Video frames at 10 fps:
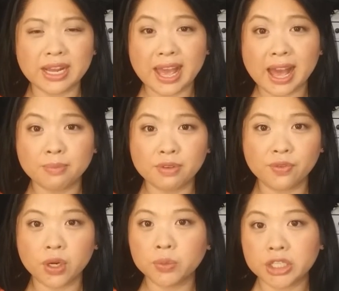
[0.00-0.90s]
that I had
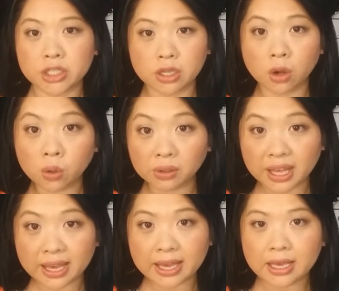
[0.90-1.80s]
before which is the
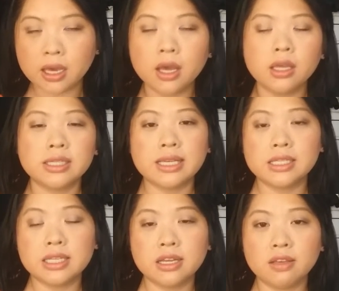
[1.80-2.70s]
Olay
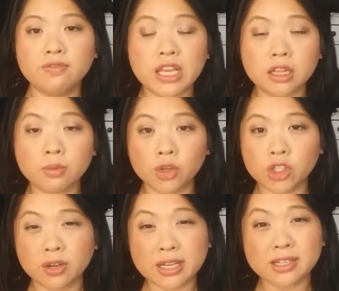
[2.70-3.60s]
sensitive daily
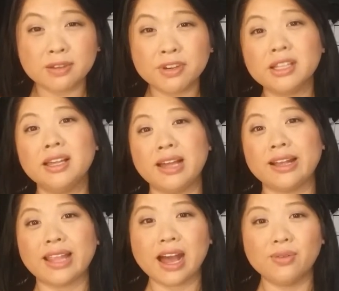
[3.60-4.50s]
moisturizer I really
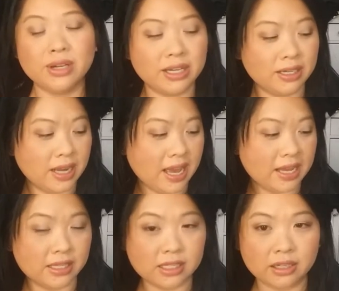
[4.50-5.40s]
like that one
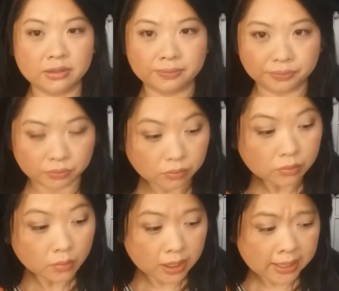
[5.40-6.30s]
and so
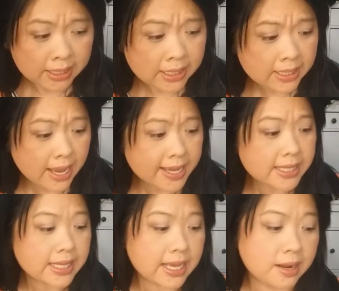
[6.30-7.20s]
this is
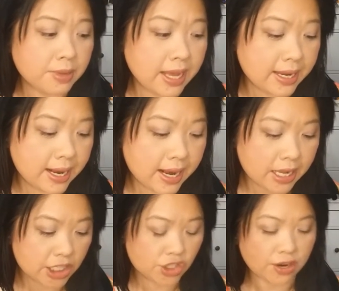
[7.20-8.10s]
nice and I'm glad that I
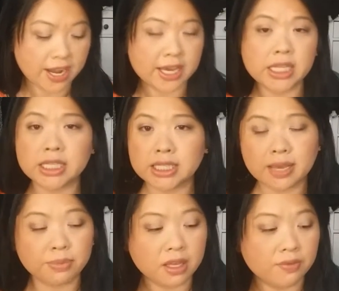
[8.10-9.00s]
got to try it. The
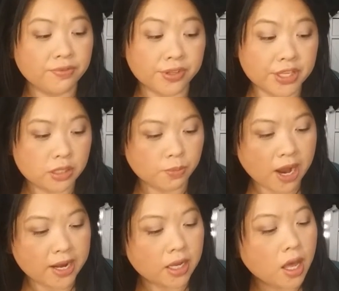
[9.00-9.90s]
same thing for this
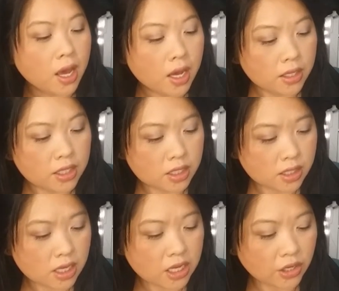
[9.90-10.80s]
product. This
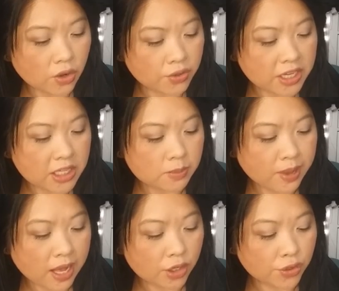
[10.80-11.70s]
is the Hanoki
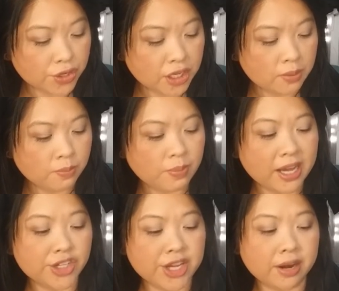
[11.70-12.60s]
Spa Cream
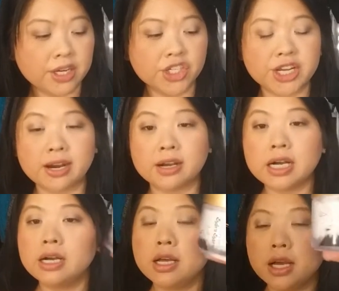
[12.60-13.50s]
by Shara
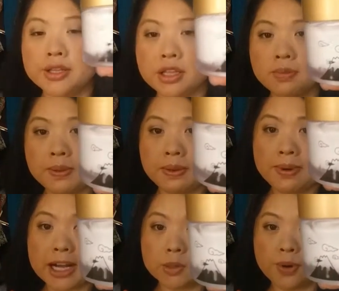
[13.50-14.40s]
Shara, another
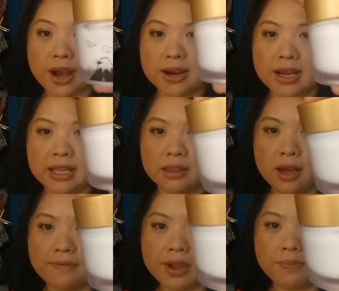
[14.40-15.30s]
Memebox product. I
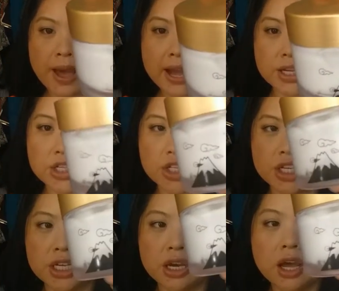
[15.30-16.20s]
love their
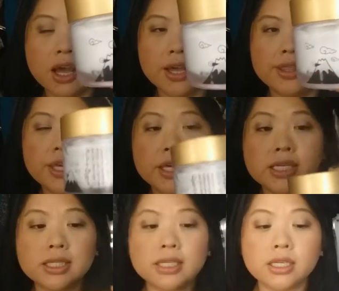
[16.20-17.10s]
packaging.
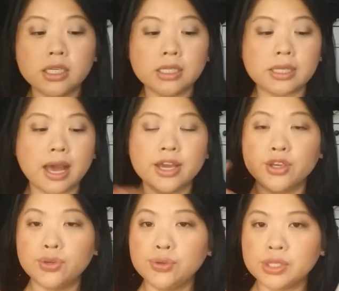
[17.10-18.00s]
This is, I
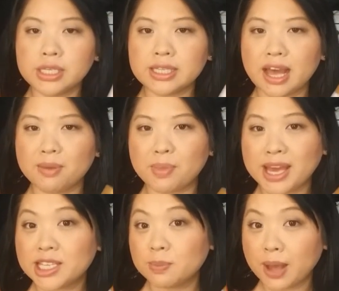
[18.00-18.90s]
use this on
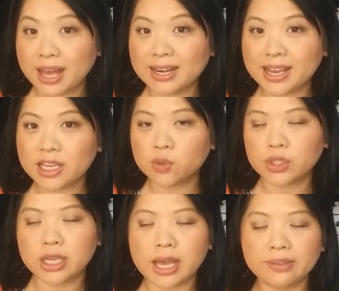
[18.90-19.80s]
my spa nights,
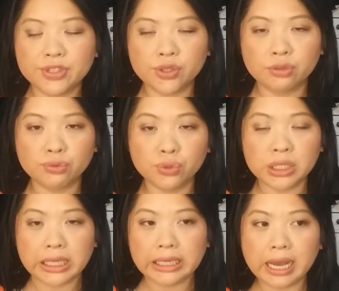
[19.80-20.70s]
which I have to do a
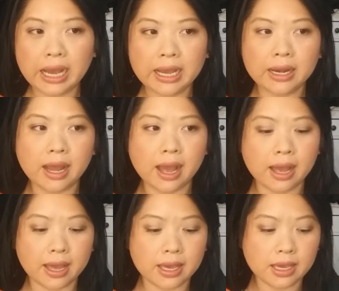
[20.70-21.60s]
routine on.
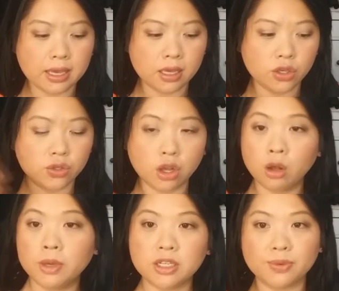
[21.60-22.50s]
I use a
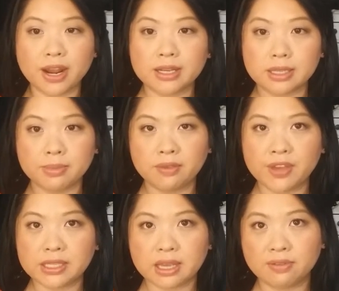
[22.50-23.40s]
whole bunch of products on my
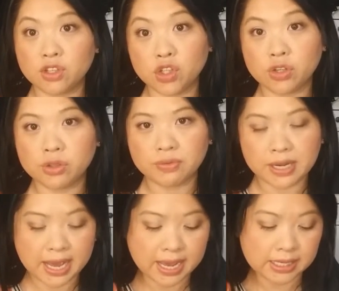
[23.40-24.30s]
face every two to
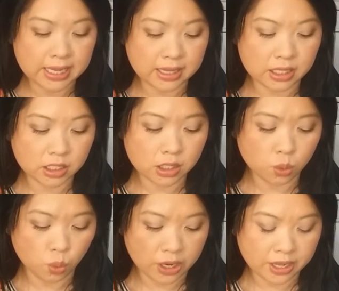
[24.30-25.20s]
three days, and this
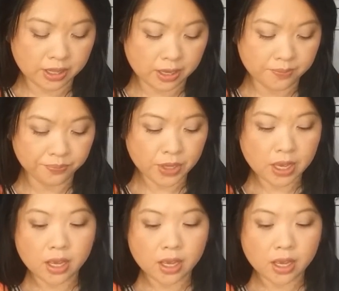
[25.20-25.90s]
is one of them.